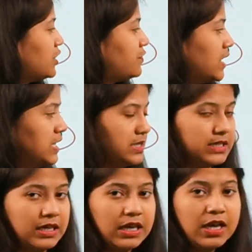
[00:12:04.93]
chain
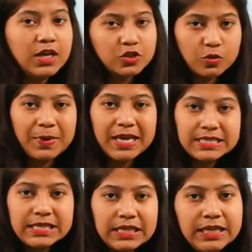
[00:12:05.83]
financing. So
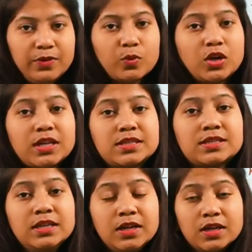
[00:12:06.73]
basically what
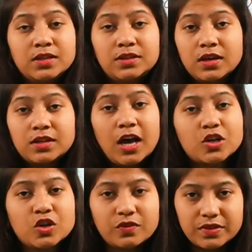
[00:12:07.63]
is the
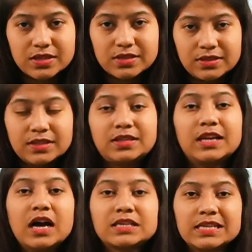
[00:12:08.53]
crux of this? The
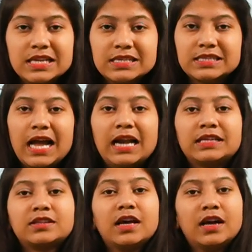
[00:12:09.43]
crux is
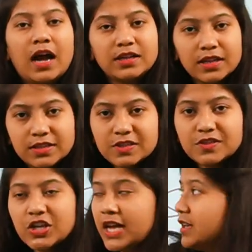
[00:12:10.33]
that under
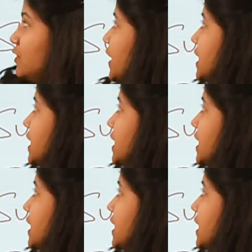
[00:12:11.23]
this channel